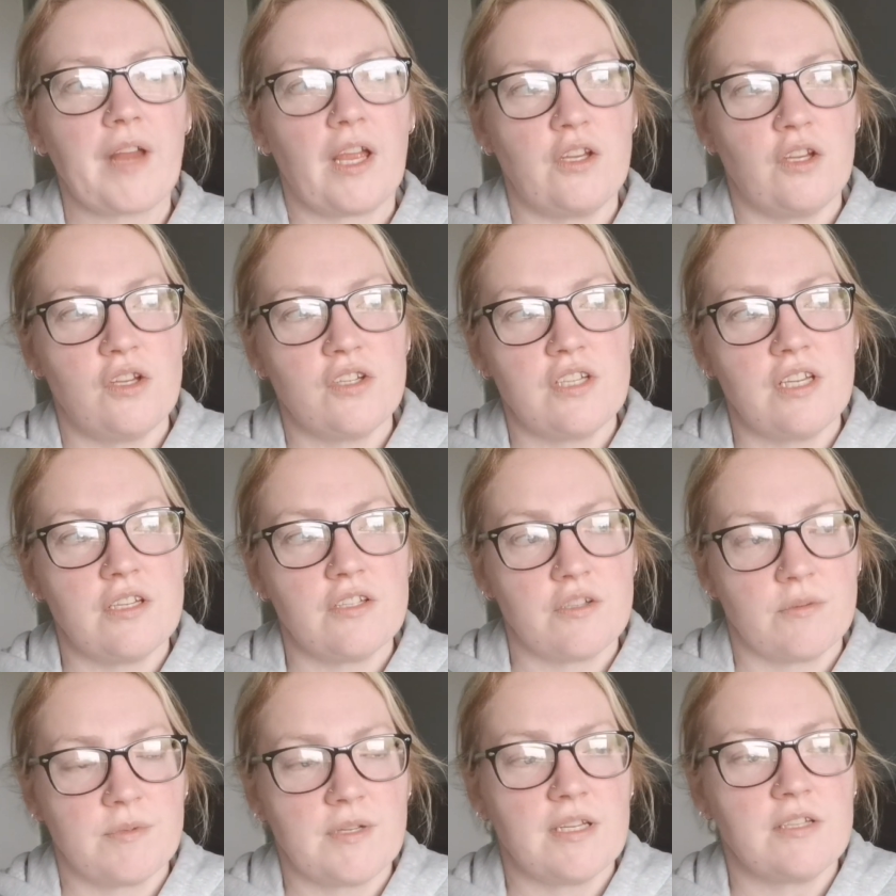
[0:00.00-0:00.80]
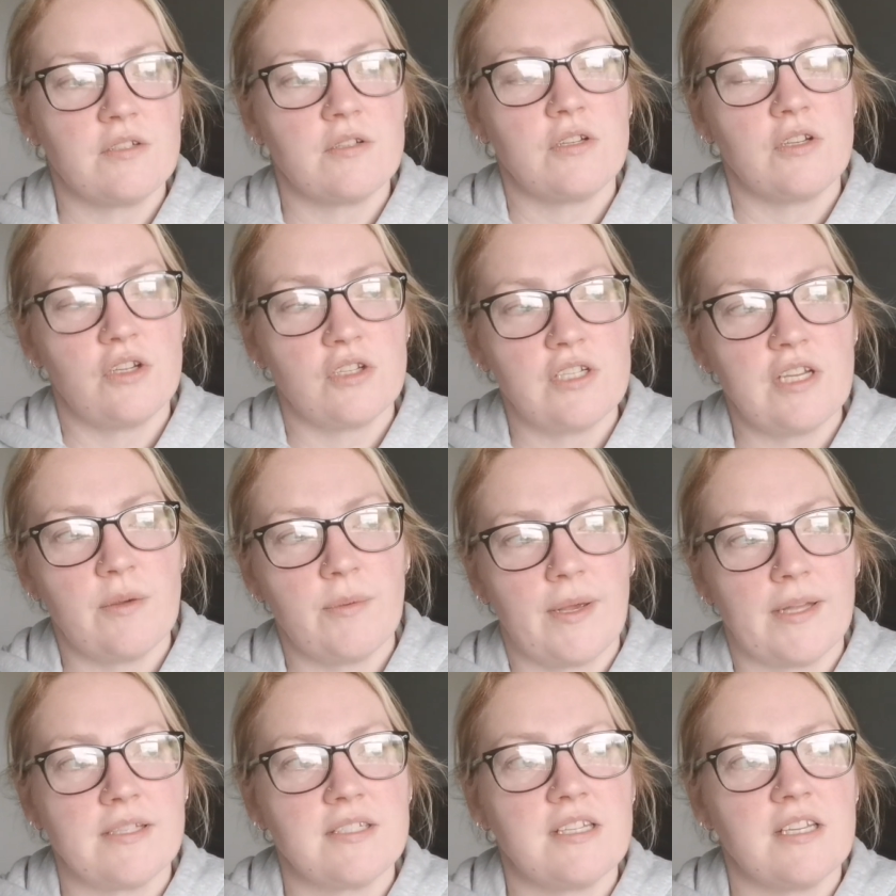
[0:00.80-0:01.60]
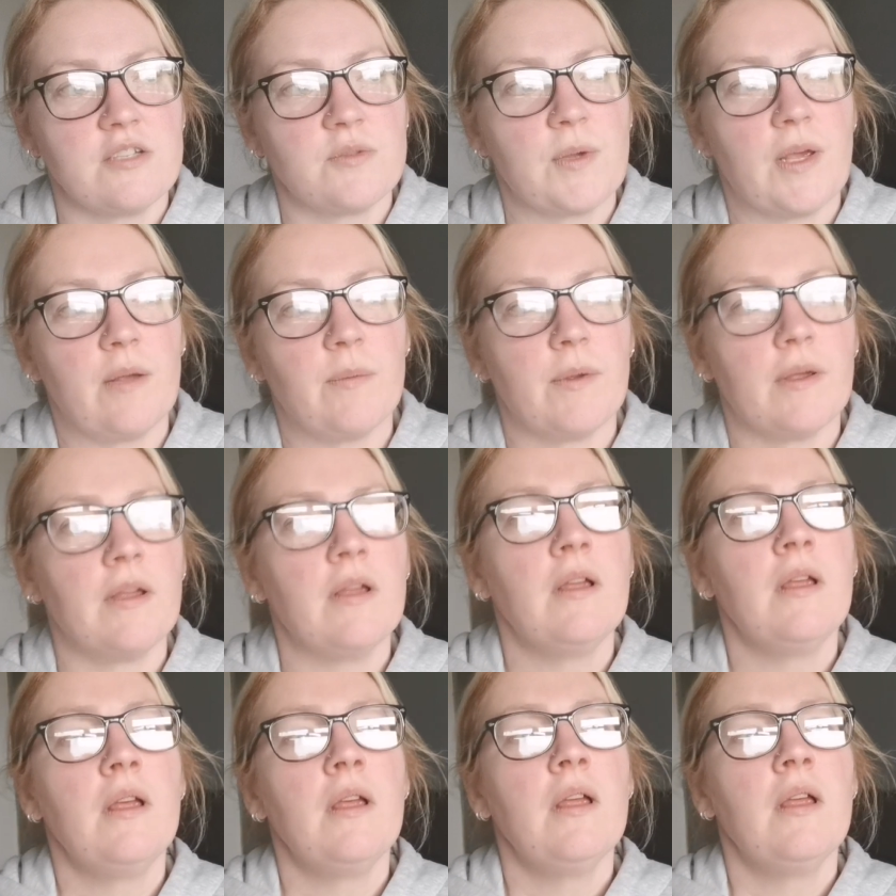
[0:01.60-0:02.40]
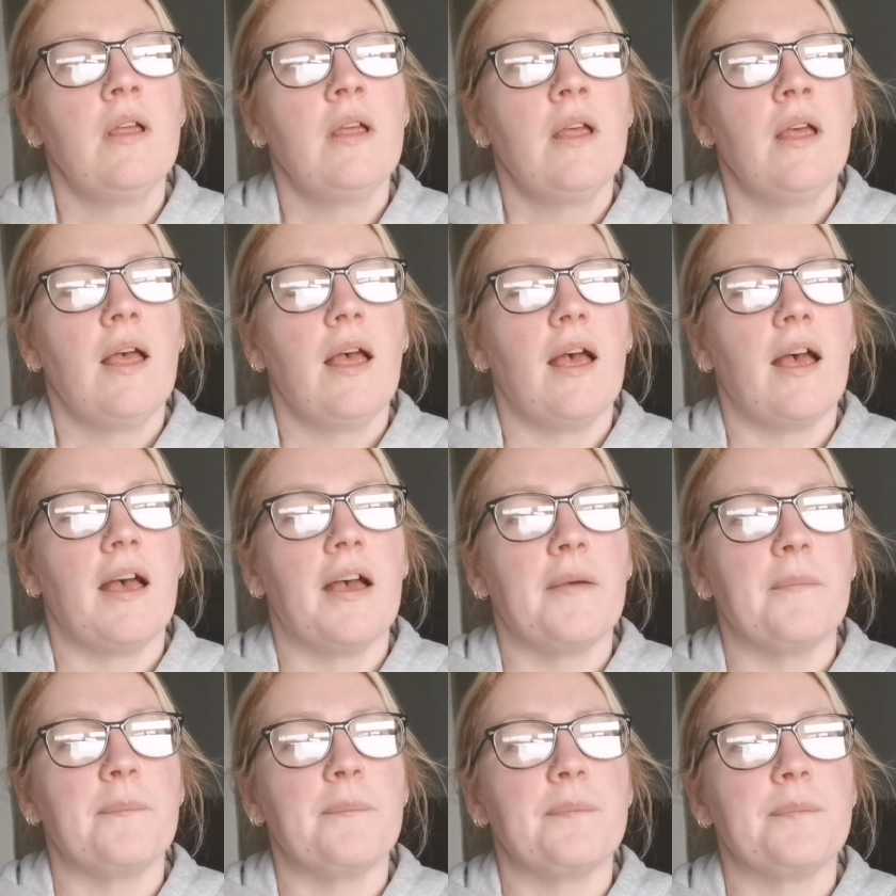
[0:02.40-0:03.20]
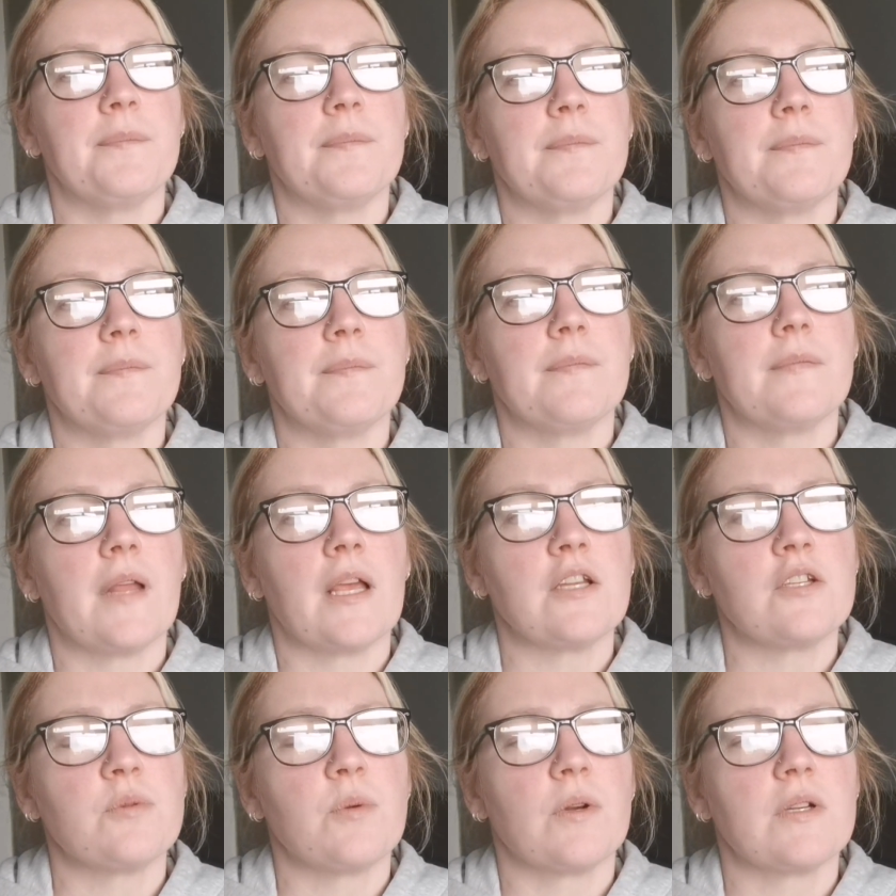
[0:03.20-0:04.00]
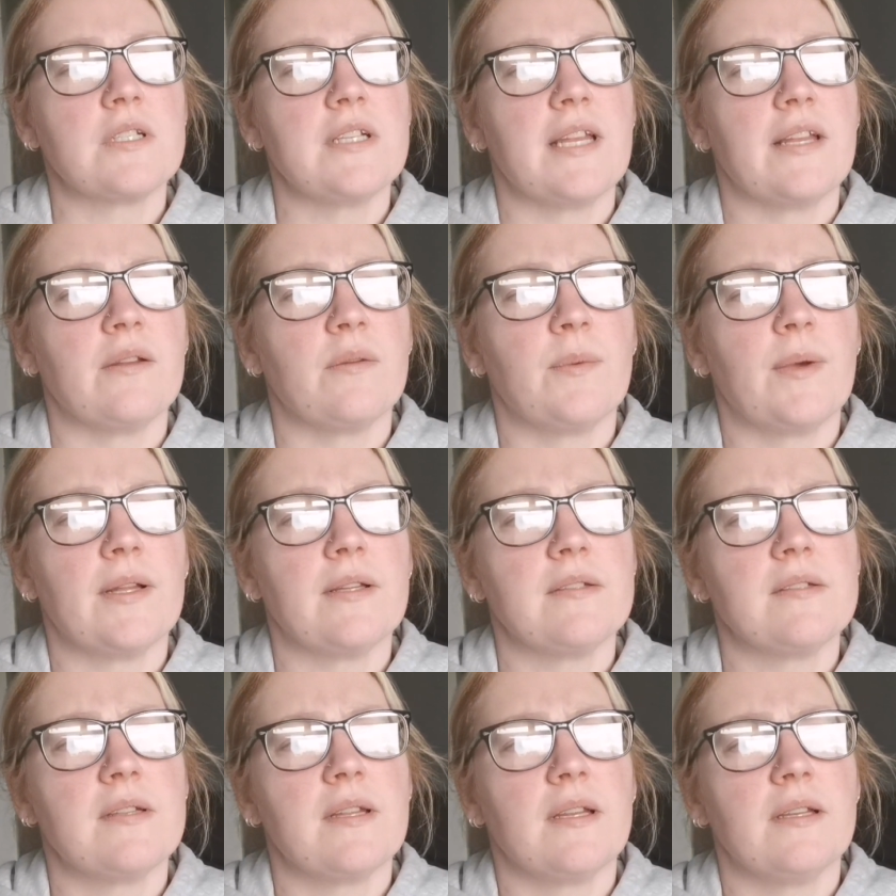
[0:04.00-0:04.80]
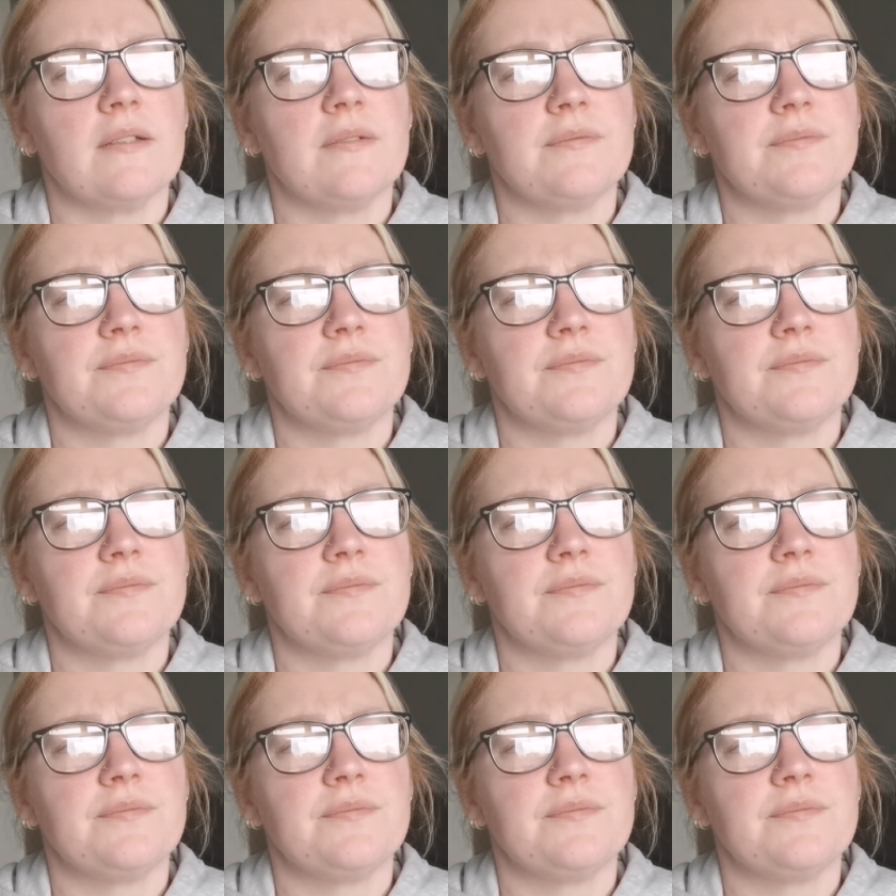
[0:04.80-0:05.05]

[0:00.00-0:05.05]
and usually a Wednesday as well, but I think she works late on Wednesday.